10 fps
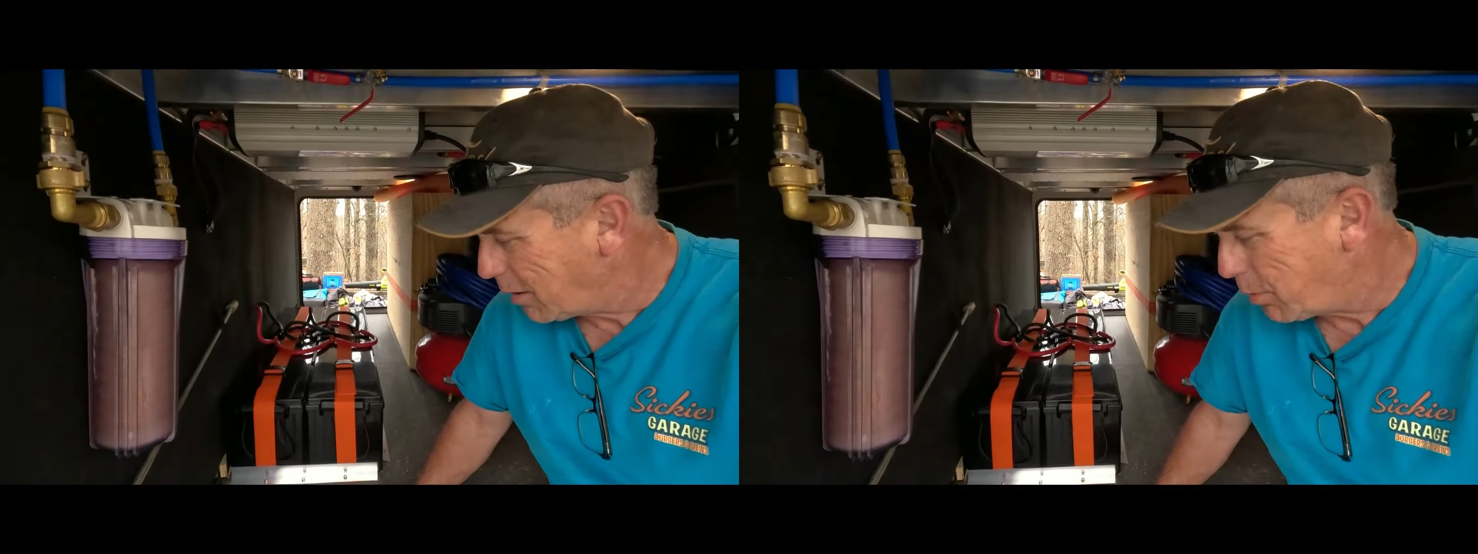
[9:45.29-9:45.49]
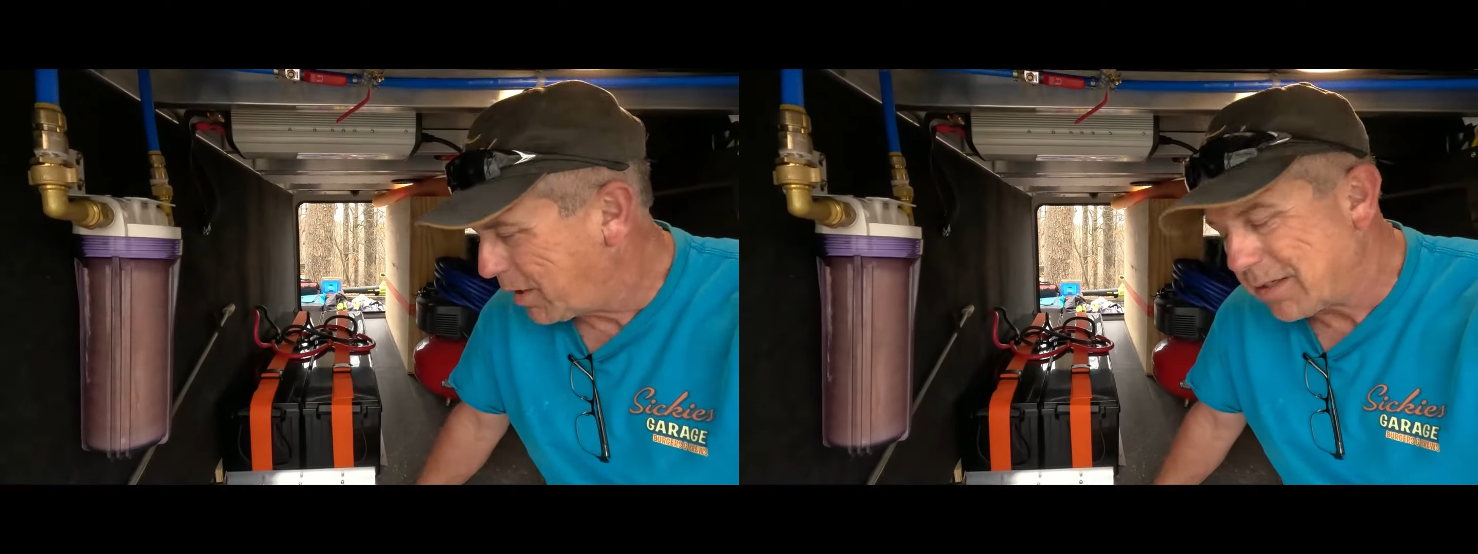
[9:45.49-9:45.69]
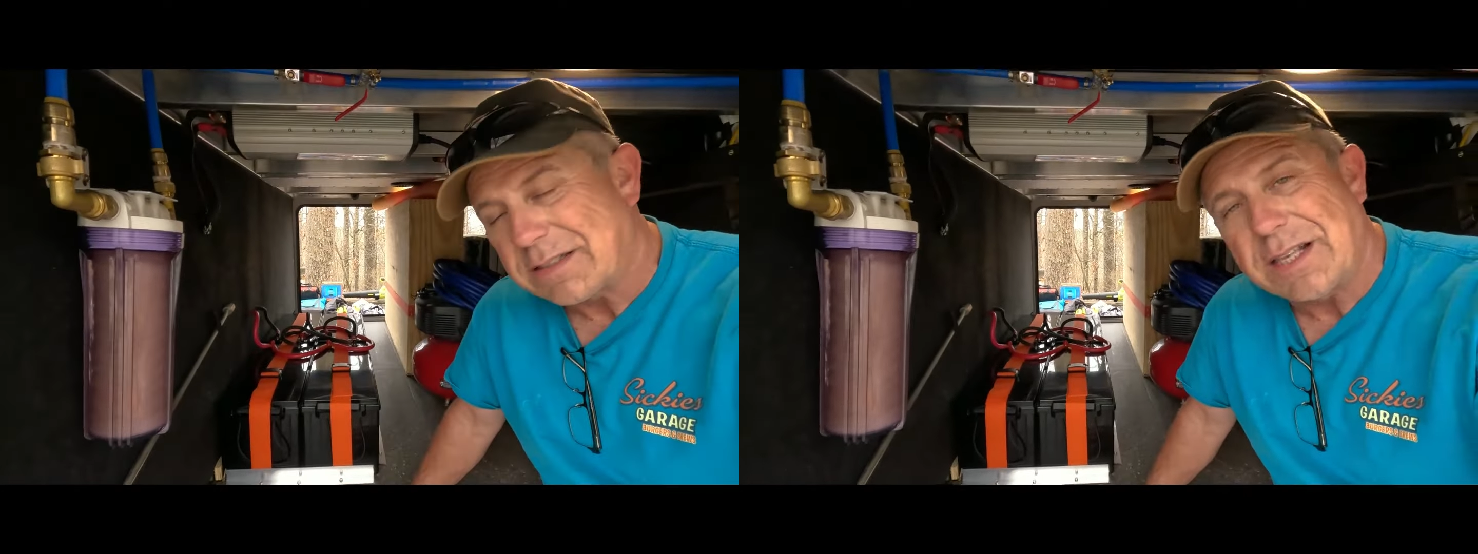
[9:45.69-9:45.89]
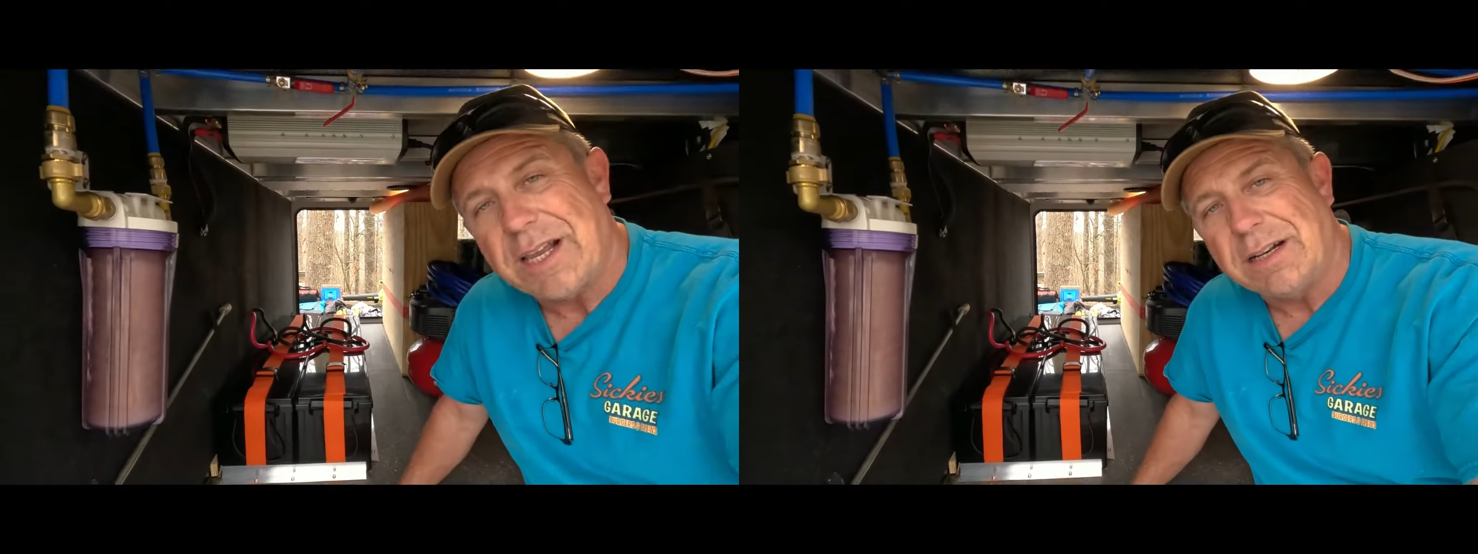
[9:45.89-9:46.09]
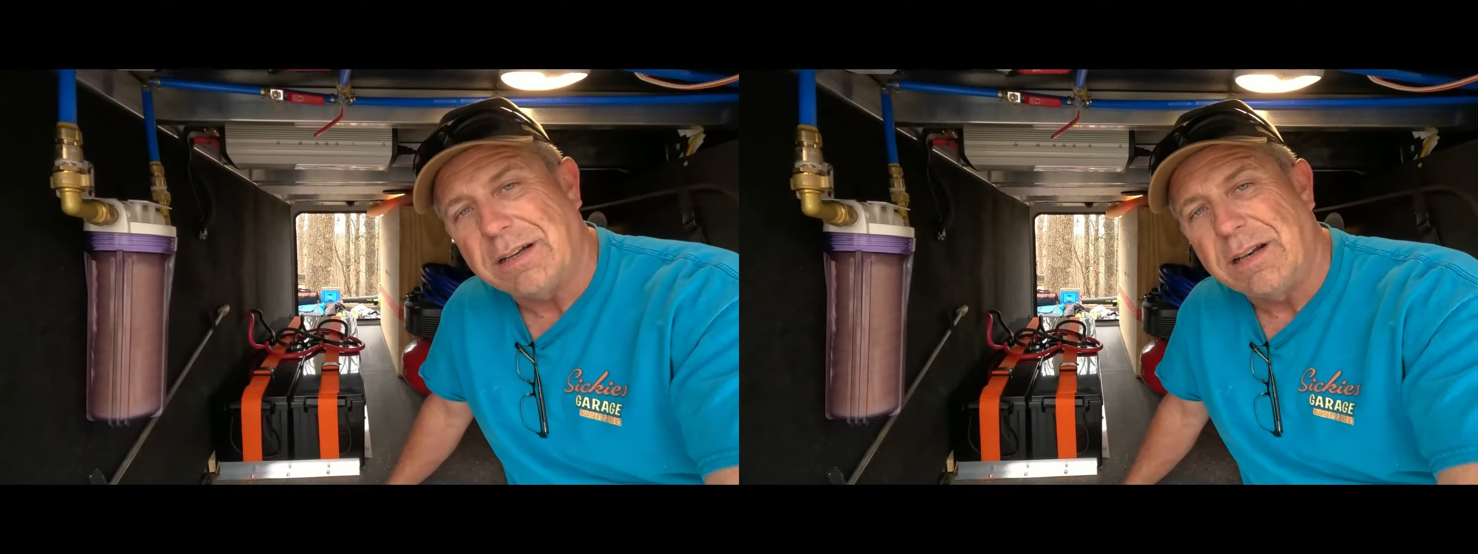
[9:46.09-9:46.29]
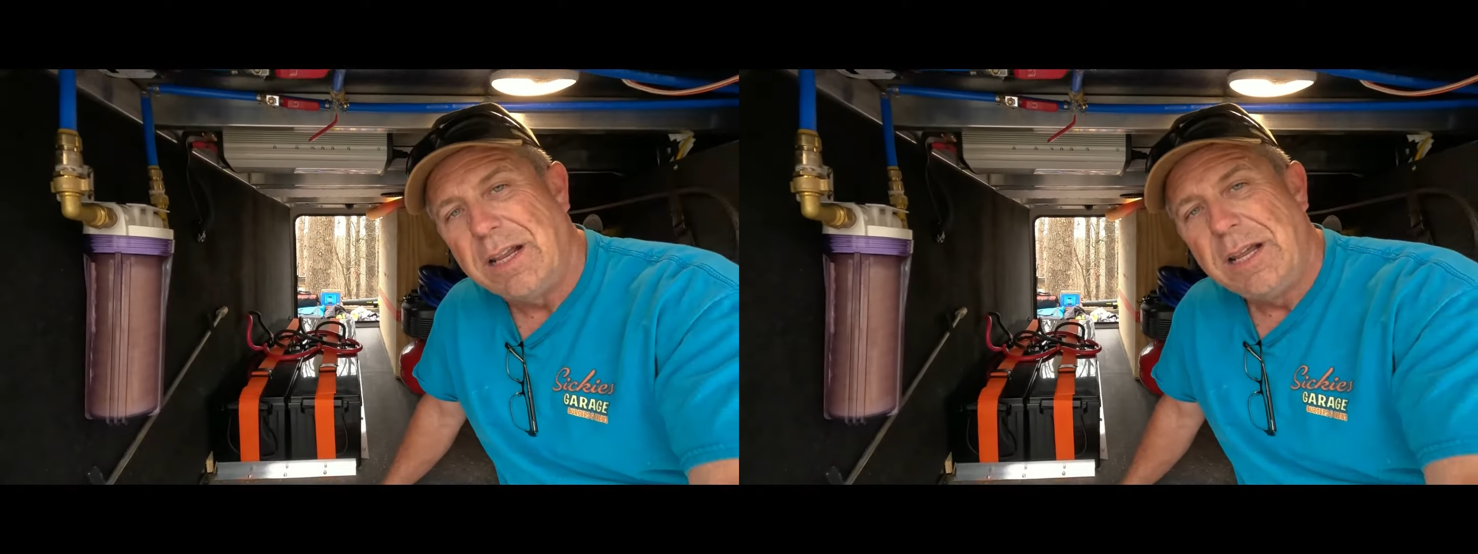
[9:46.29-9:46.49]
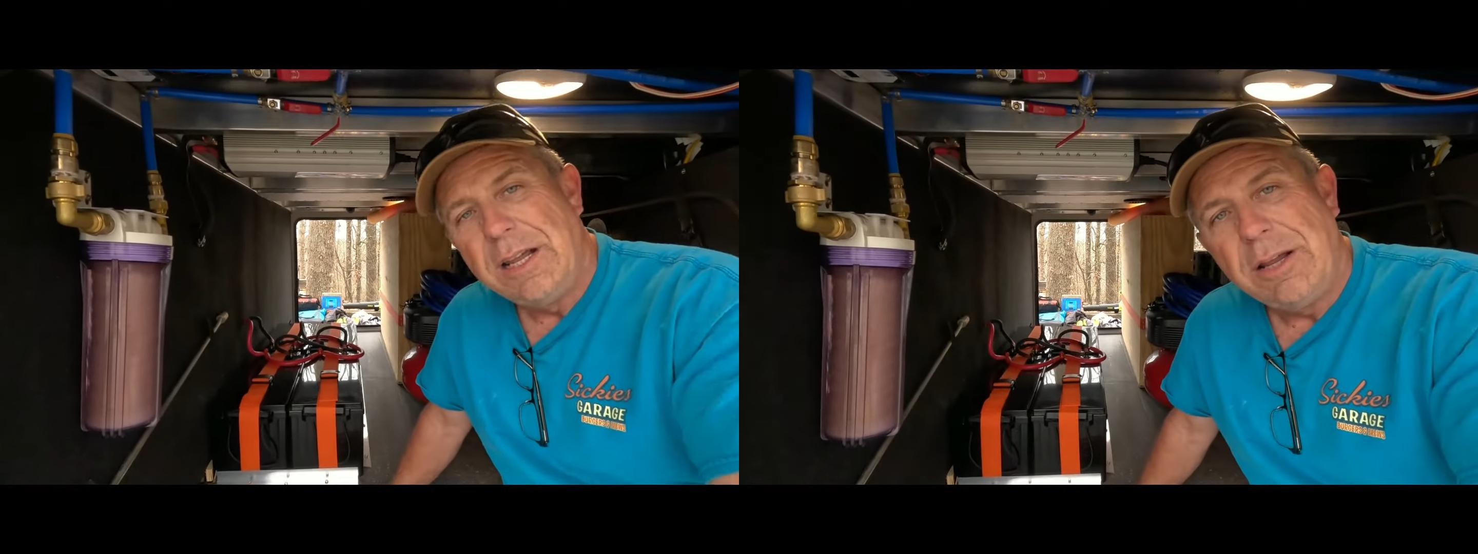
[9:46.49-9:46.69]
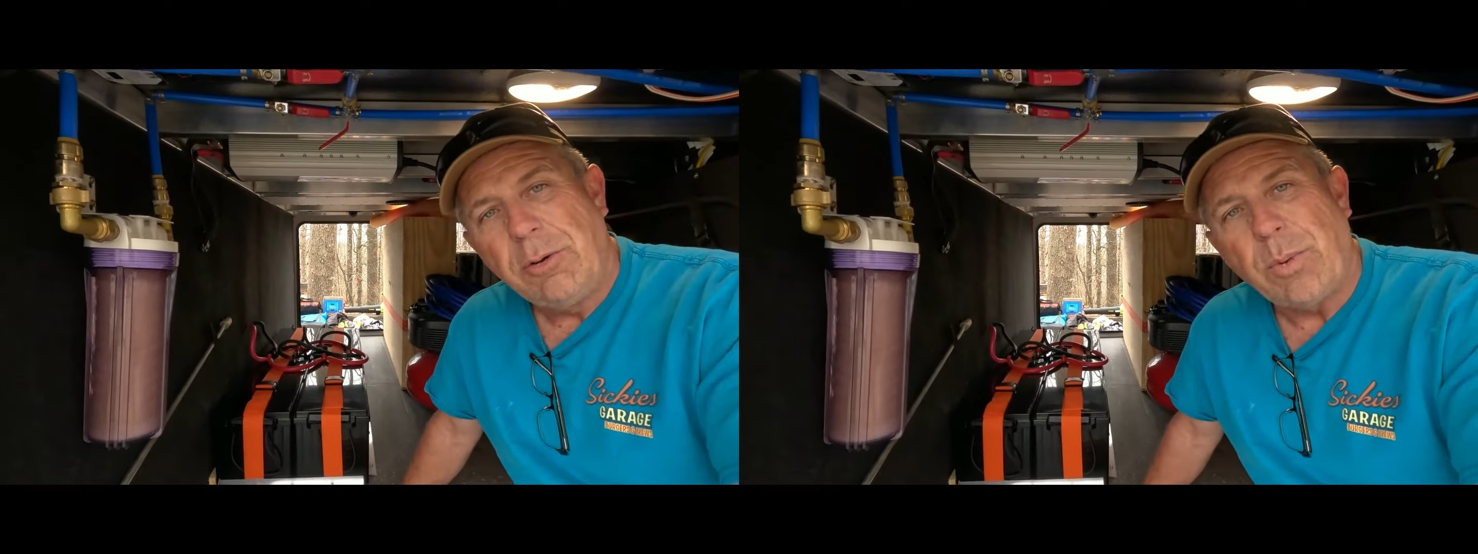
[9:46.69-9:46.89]
up against that and
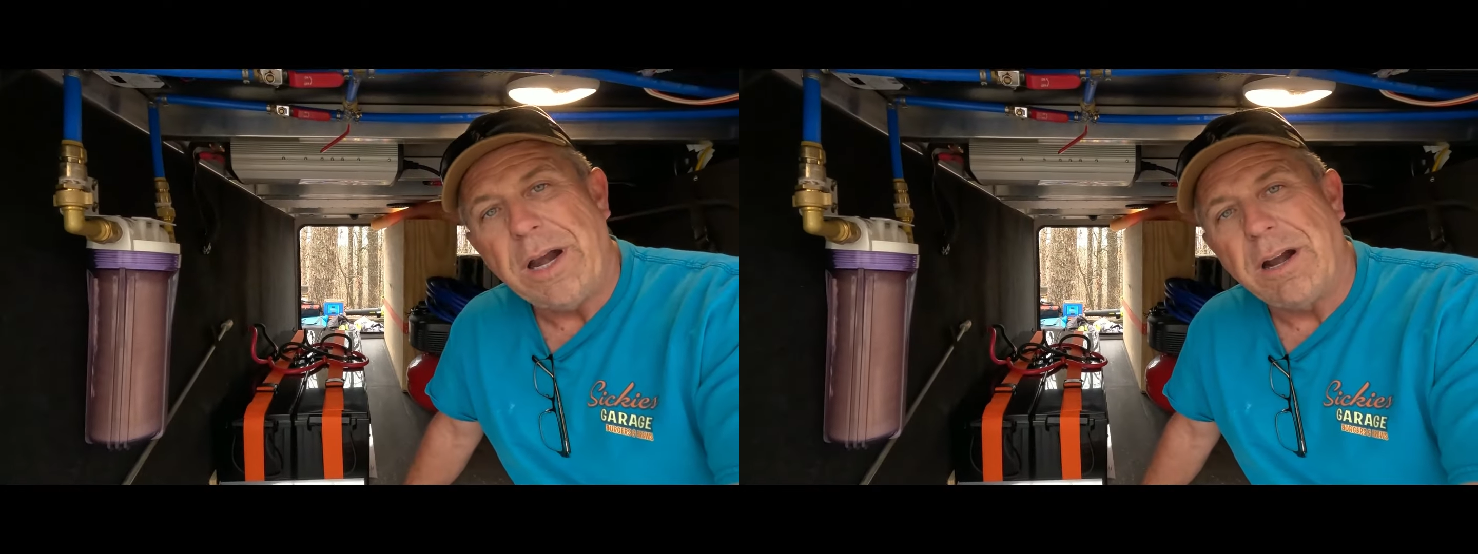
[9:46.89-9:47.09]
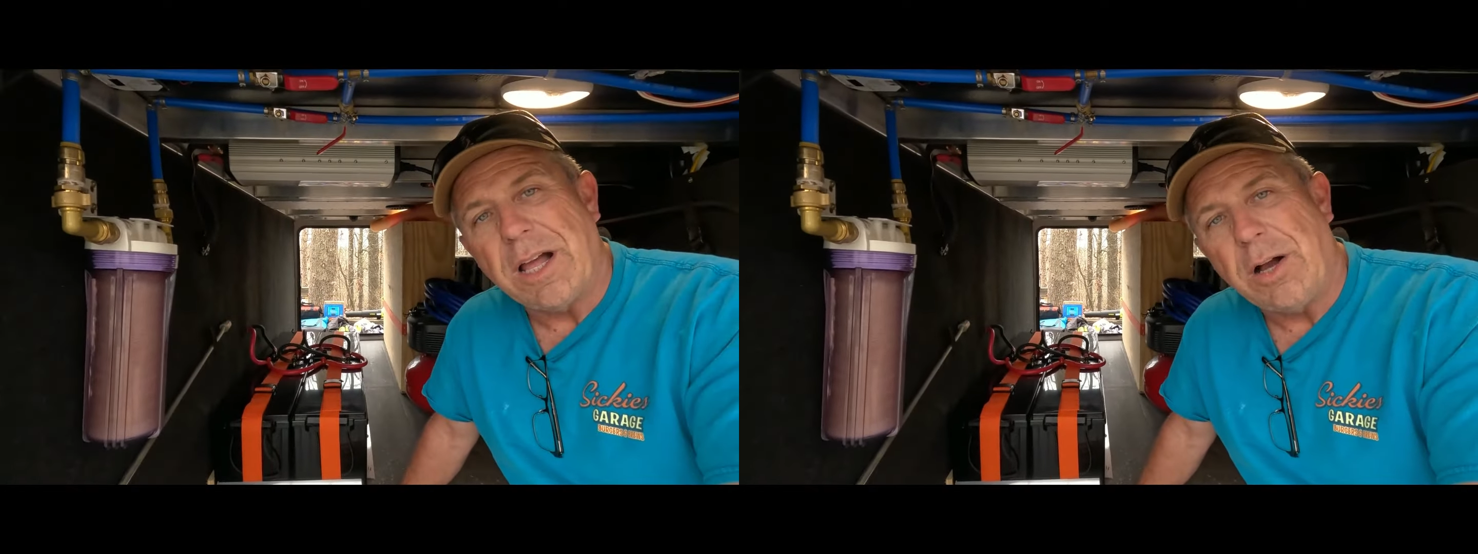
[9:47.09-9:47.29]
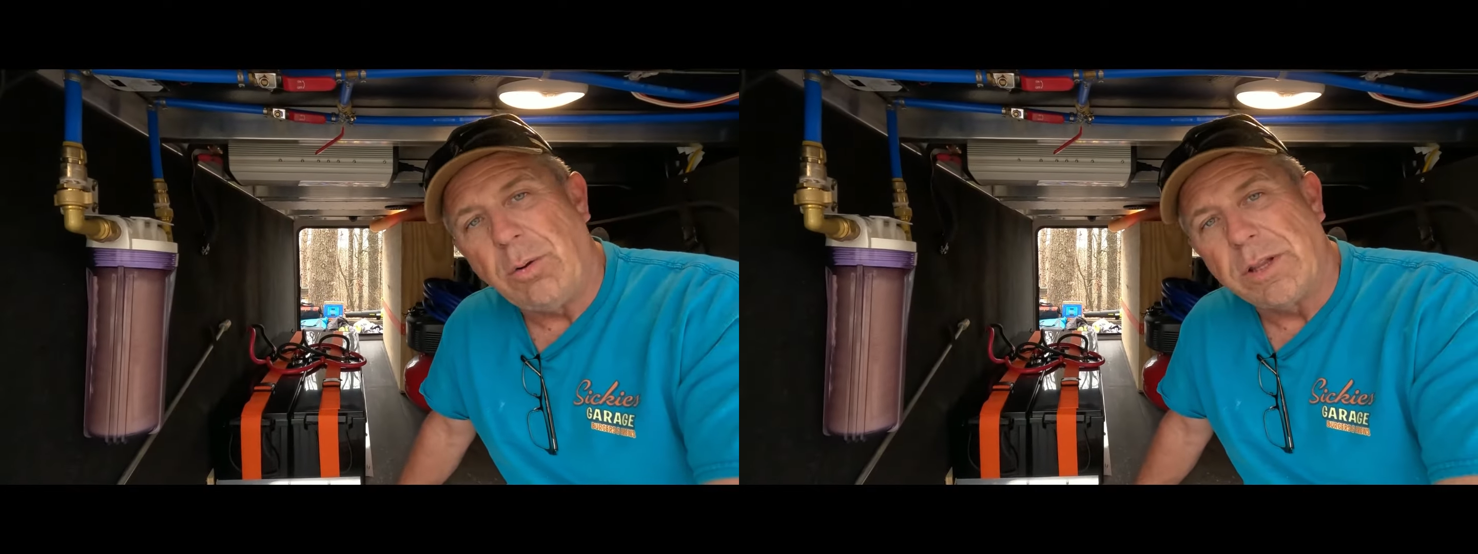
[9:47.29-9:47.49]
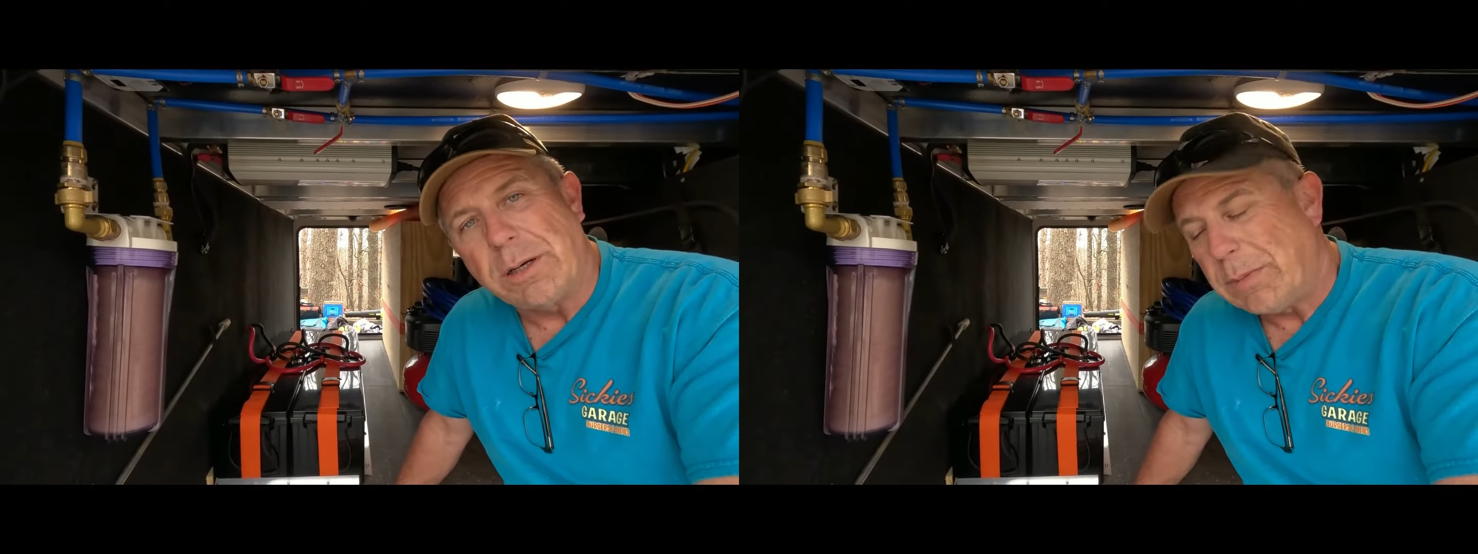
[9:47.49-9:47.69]
wearing a hole in them